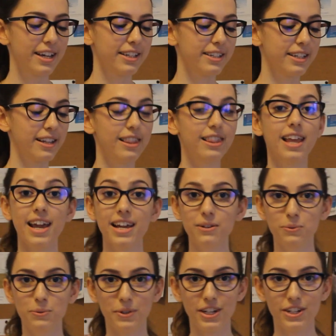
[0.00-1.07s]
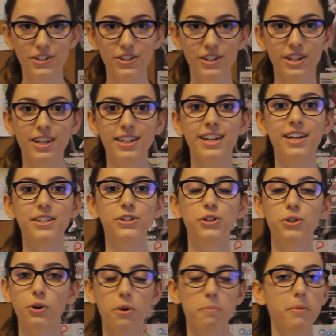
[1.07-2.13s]
the language that
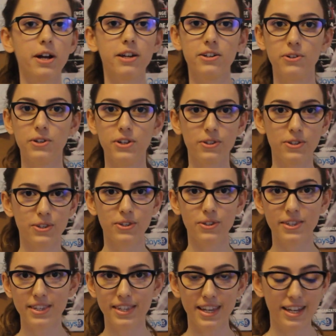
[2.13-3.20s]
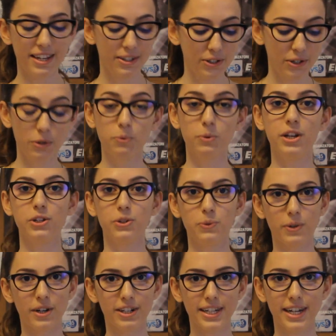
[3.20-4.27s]
your mother used to sing to you when you
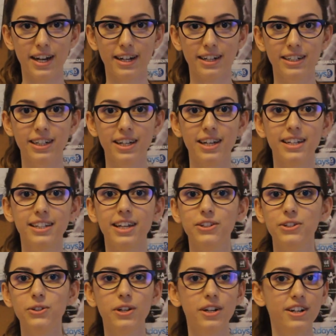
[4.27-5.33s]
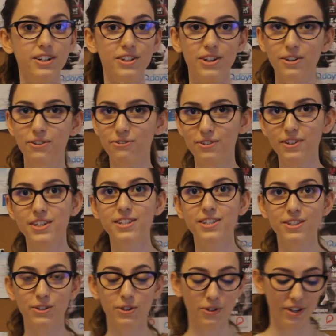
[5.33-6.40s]
were young, that you heard your first
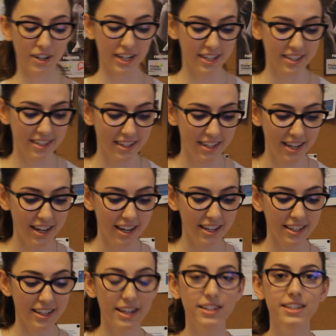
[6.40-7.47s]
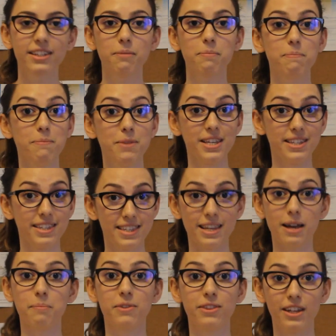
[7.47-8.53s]
stories, that means
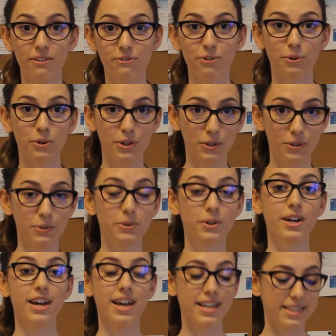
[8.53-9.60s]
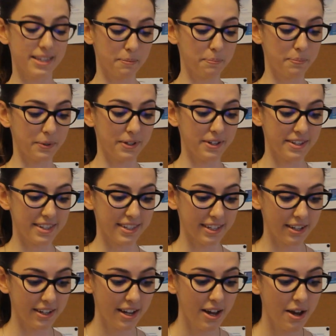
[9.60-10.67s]
something for you as a
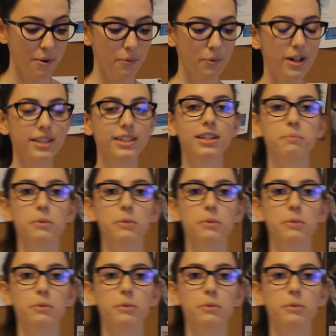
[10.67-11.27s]
person. Well, the